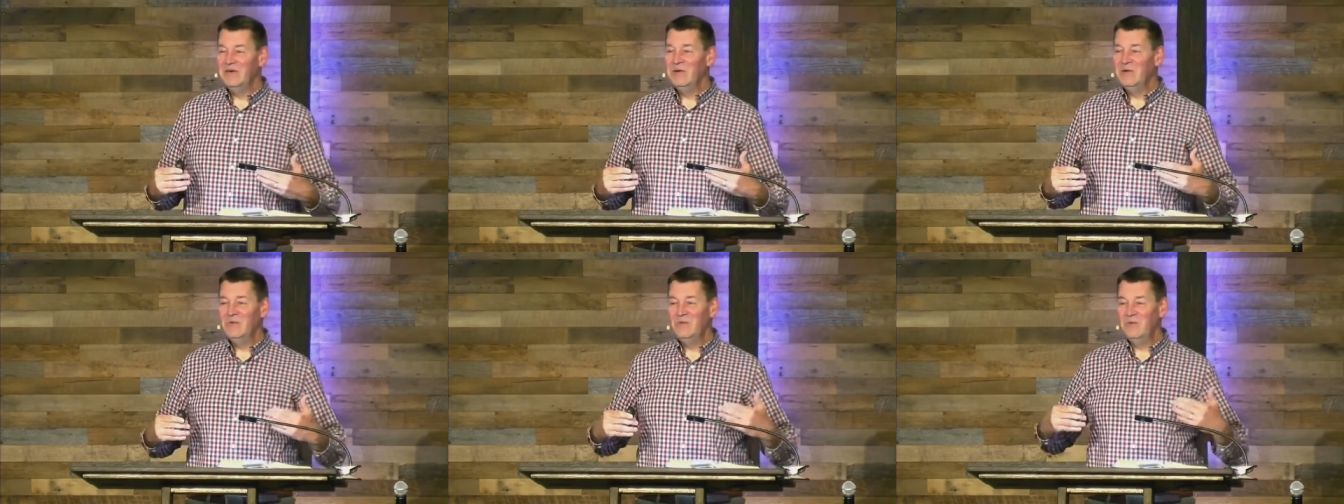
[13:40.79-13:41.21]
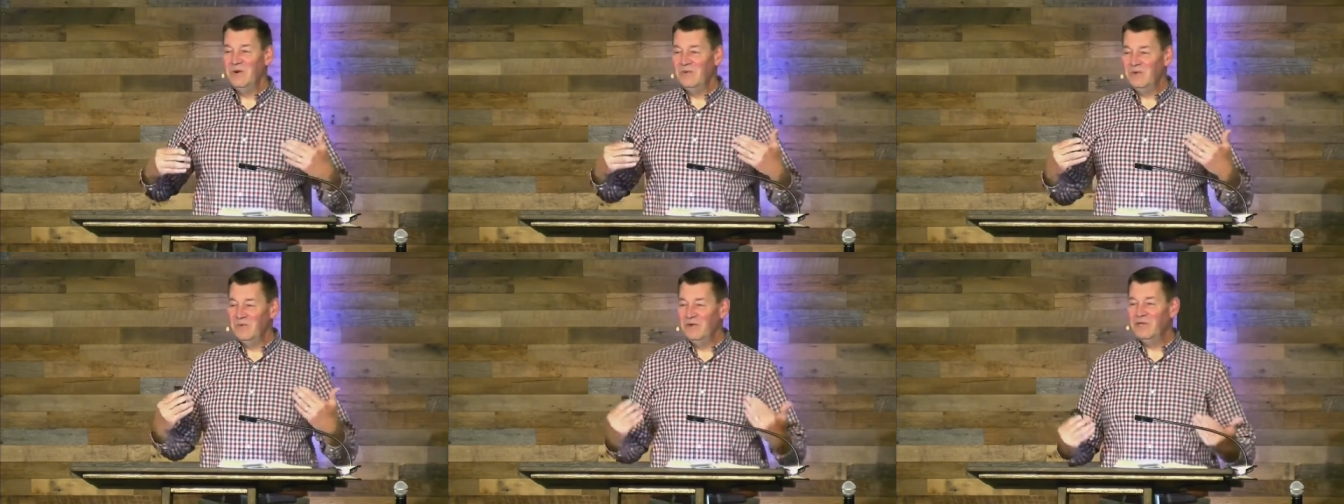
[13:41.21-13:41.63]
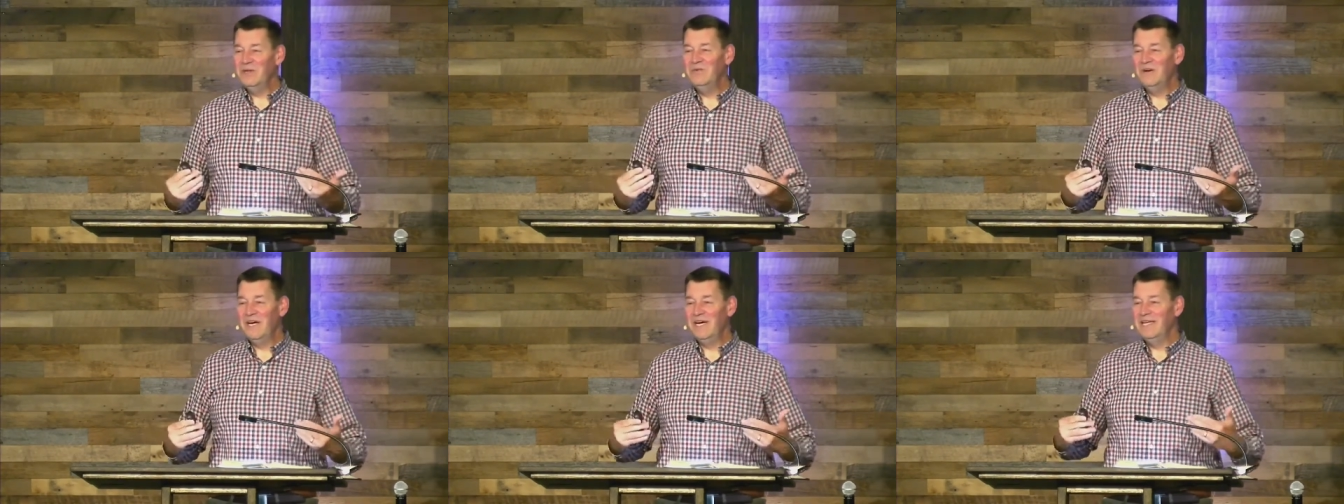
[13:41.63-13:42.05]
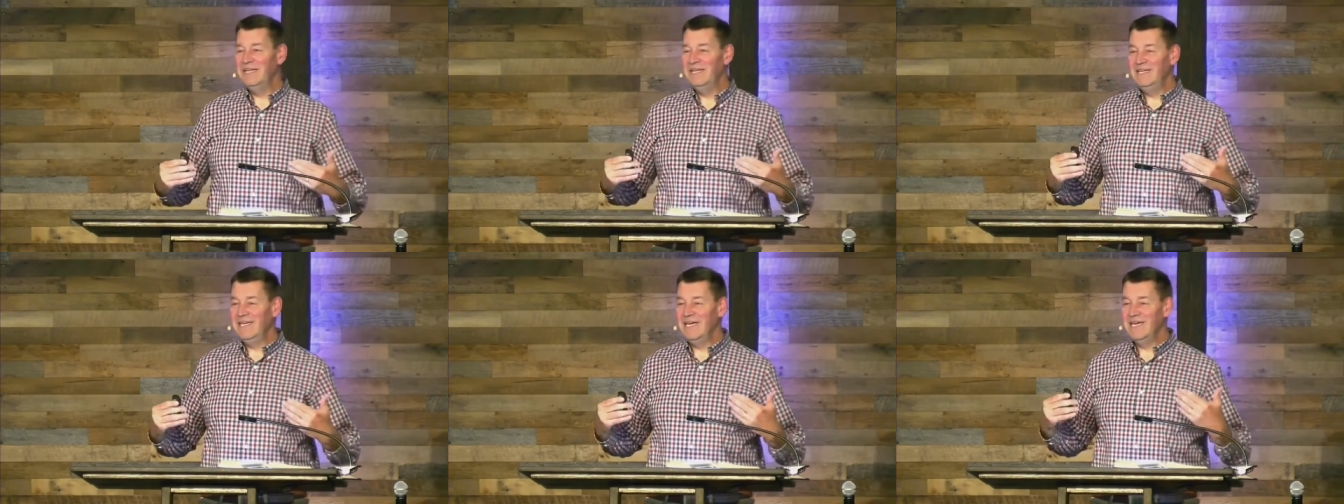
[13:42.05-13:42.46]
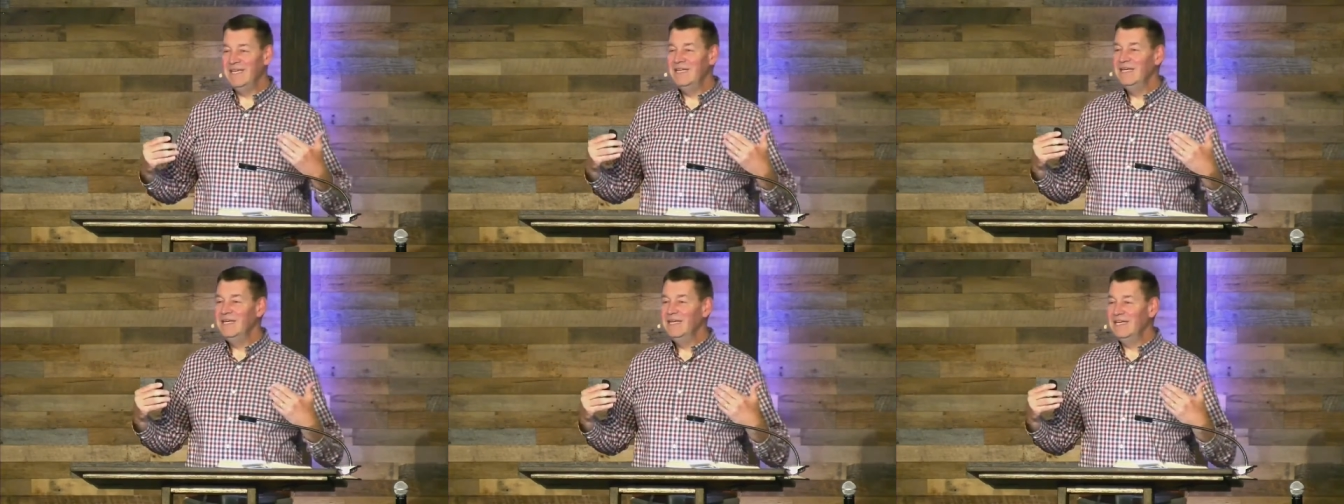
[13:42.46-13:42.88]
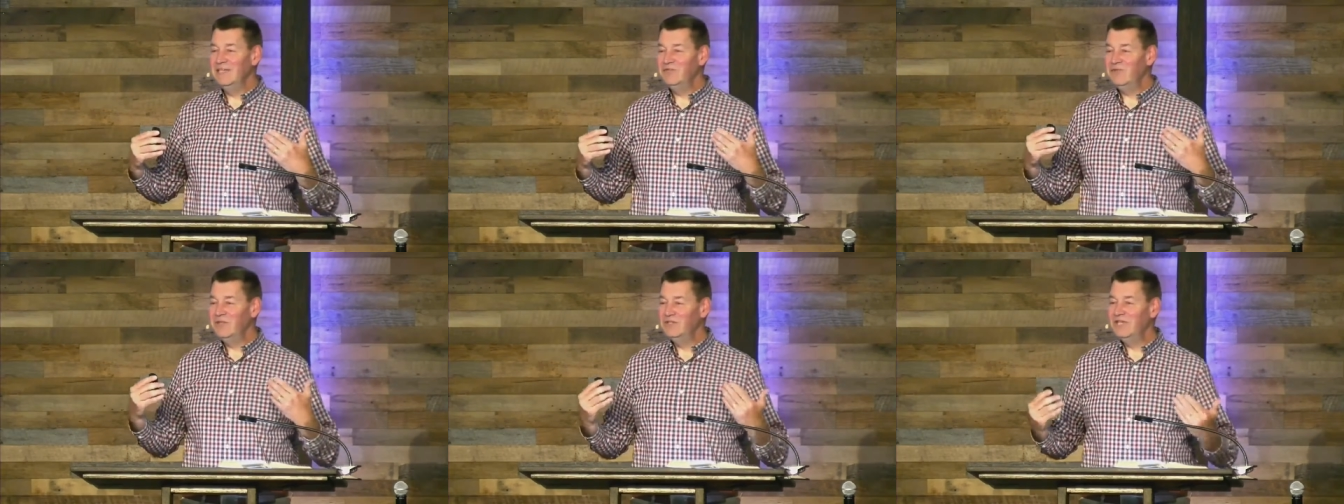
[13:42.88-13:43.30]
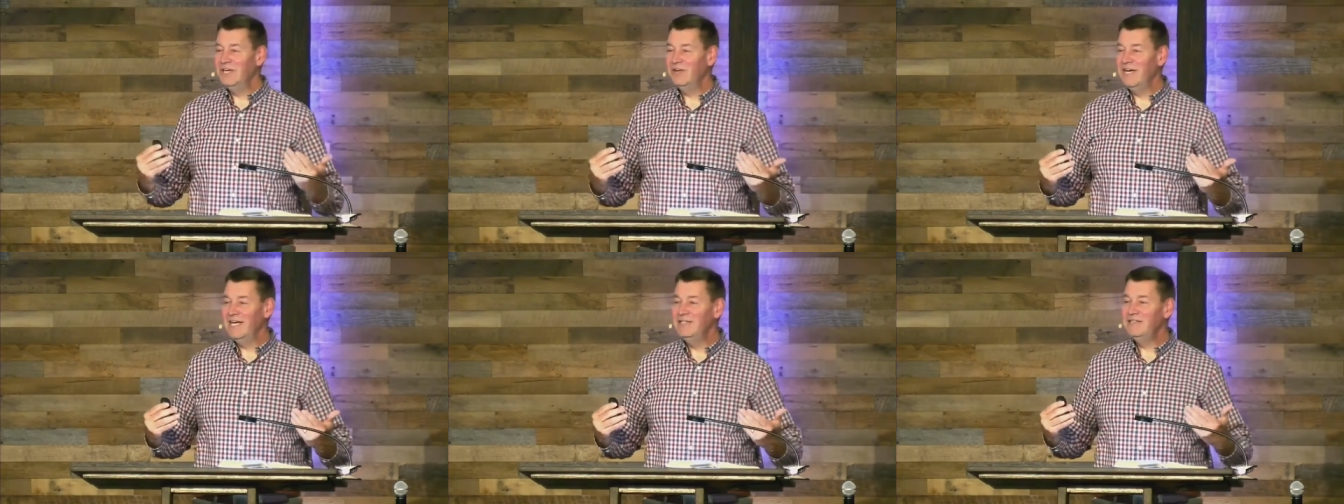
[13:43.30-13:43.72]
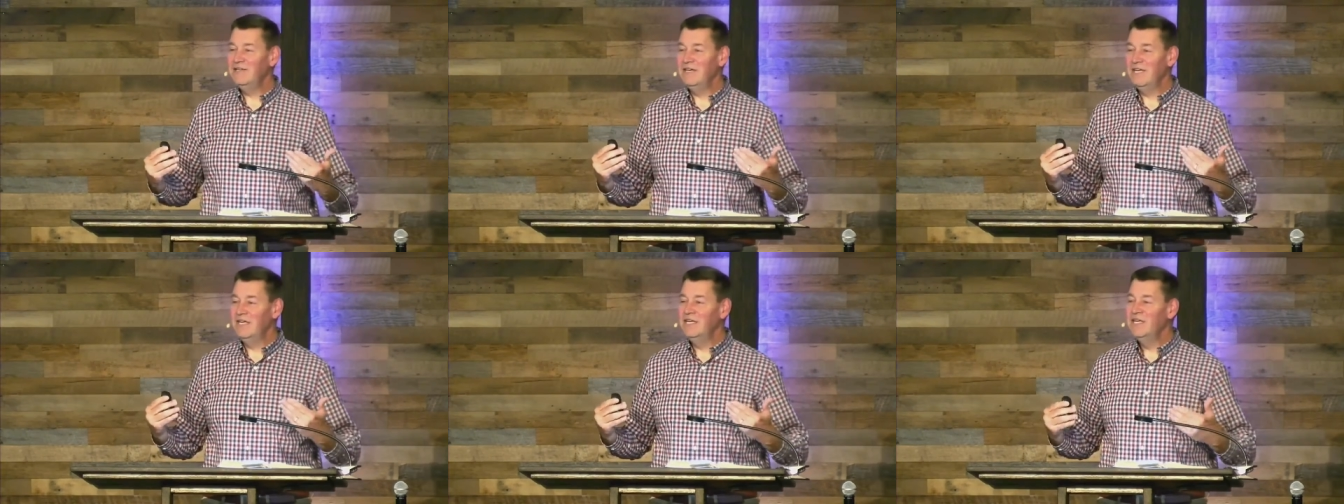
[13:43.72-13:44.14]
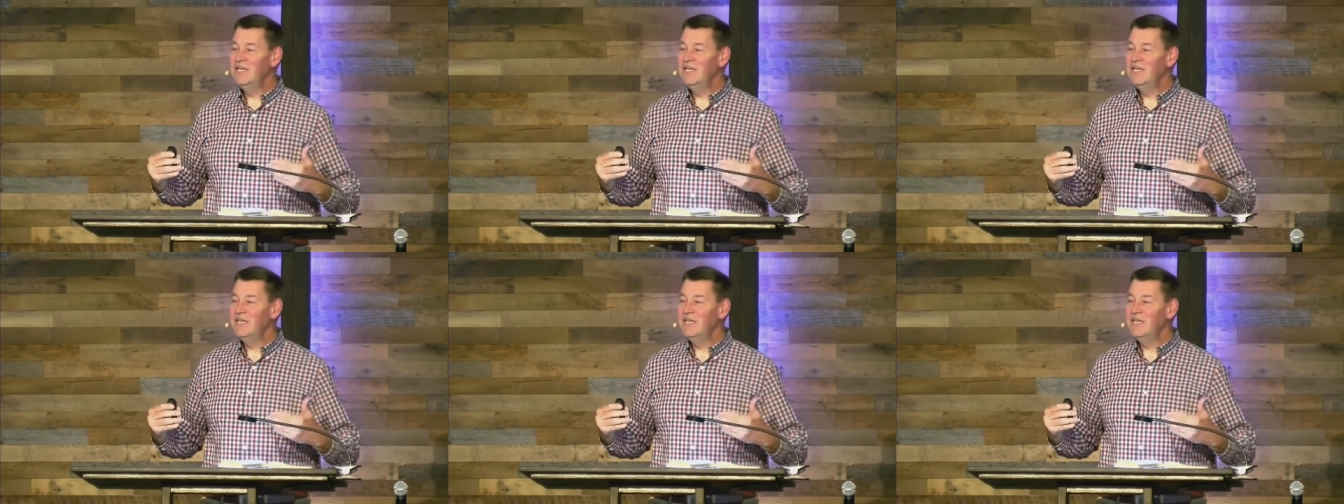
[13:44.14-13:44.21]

what we really want, Ken, is for your generation